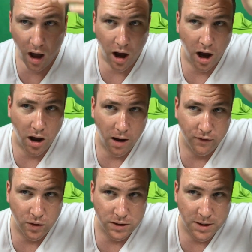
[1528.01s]
Oh, I've
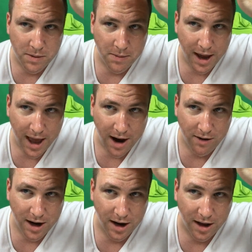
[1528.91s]
caught some of my hair
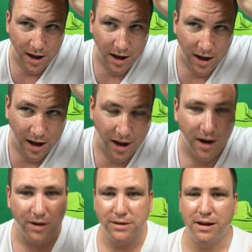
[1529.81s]
in it, look.
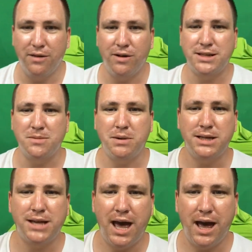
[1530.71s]
Uh-oh. Rest in
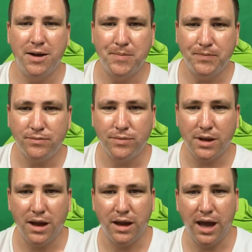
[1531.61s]
peace, hair.
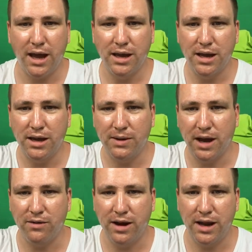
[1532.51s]
Okay, here you
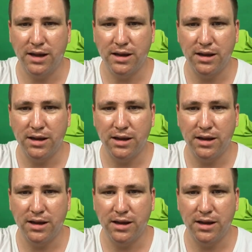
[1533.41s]
go. Ready?